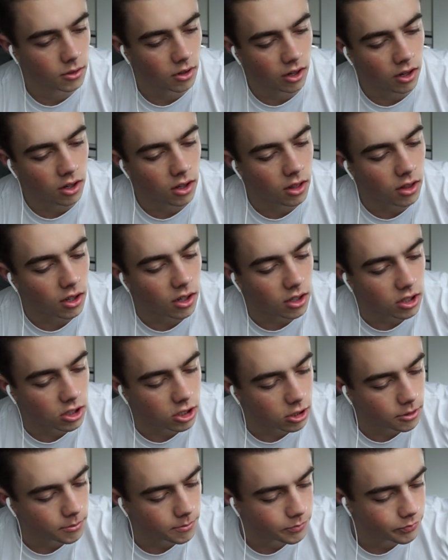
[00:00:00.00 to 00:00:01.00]
gonna eat
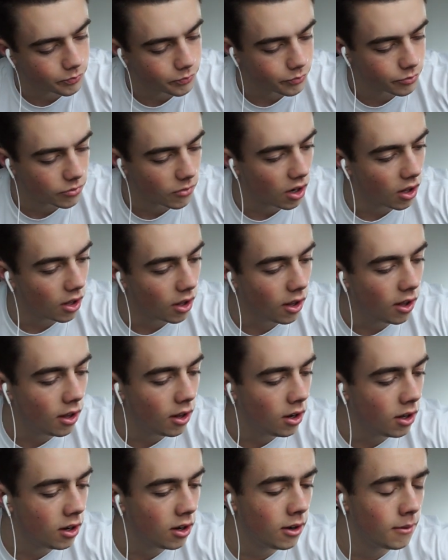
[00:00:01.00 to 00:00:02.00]
this.
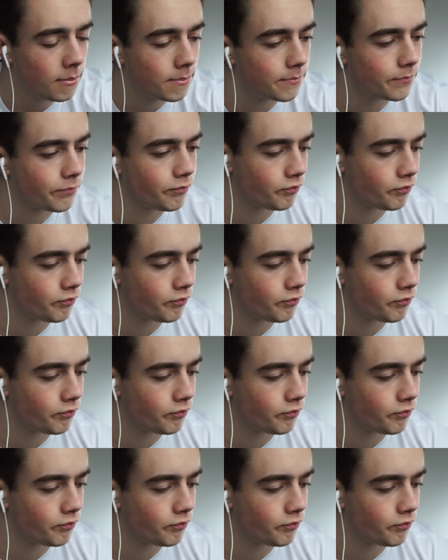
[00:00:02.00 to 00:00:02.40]
And um,